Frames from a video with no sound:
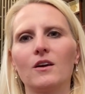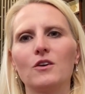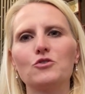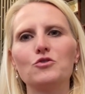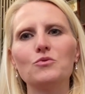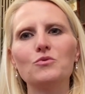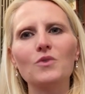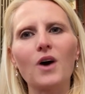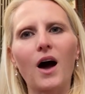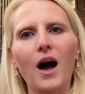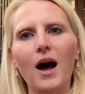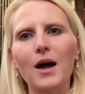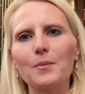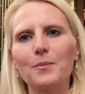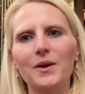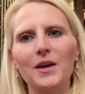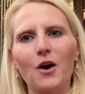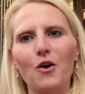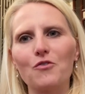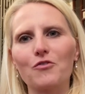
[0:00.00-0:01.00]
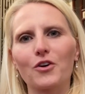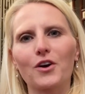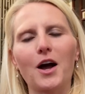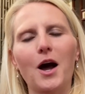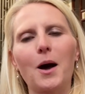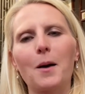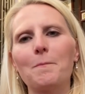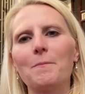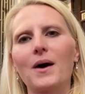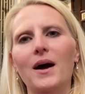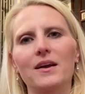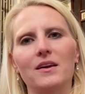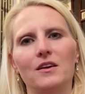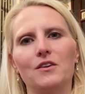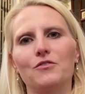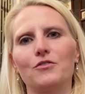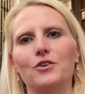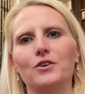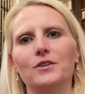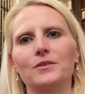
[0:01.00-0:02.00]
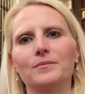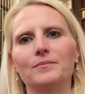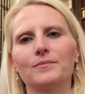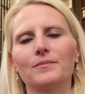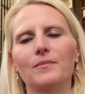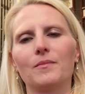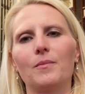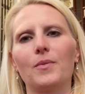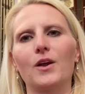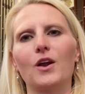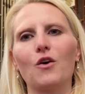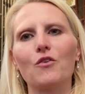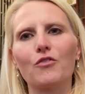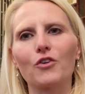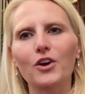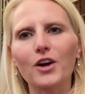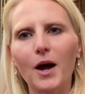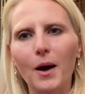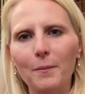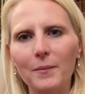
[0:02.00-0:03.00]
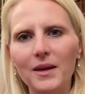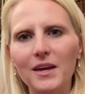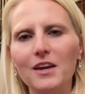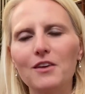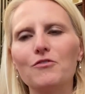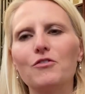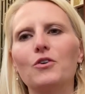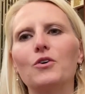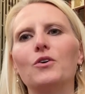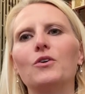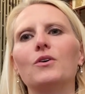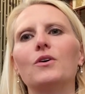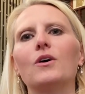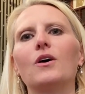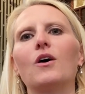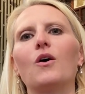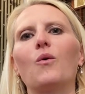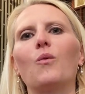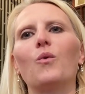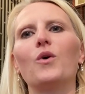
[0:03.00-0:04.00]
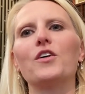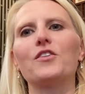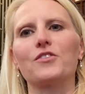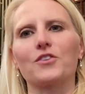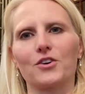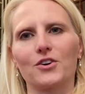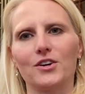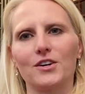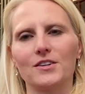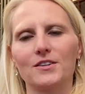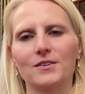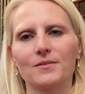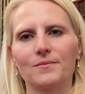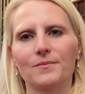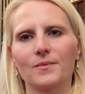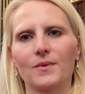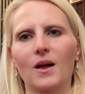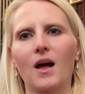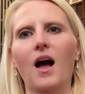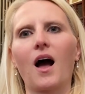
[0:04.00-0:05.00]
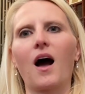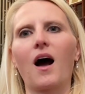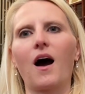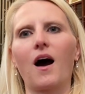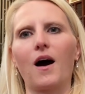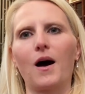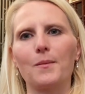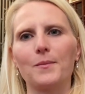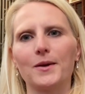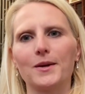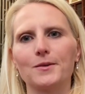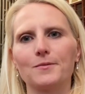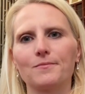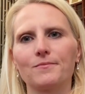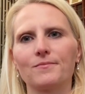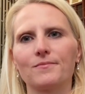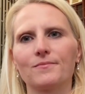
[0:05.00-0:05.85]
Do not be overcome by evil, but overcome evil with good. Amen."